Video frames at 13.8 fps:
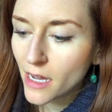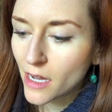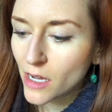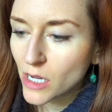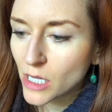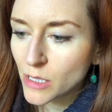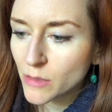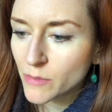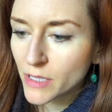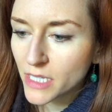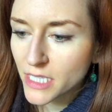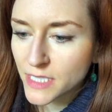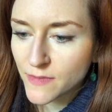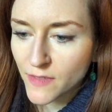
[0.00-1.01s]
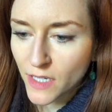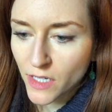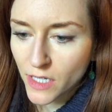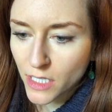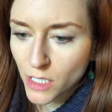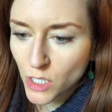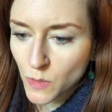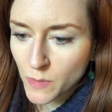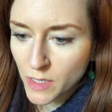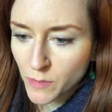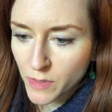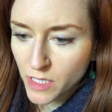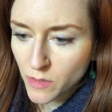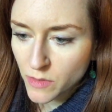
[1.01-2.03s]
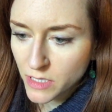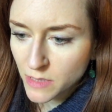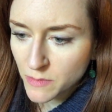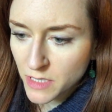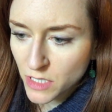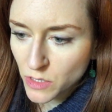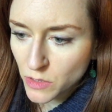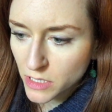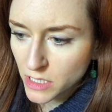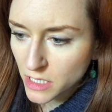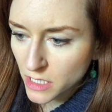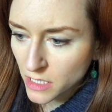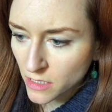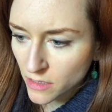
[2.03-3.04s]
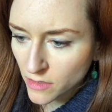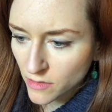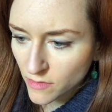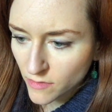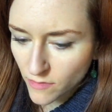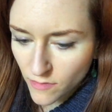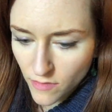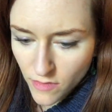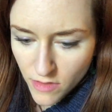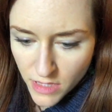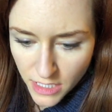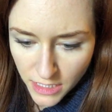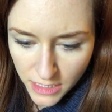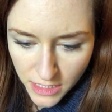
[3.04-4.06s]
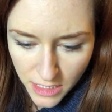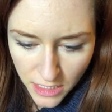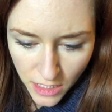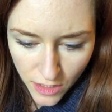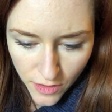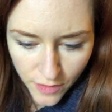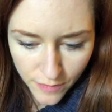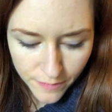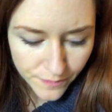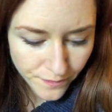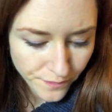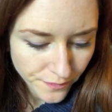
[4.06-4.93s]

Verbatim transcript: And it's very human, but there were some interesting things in here.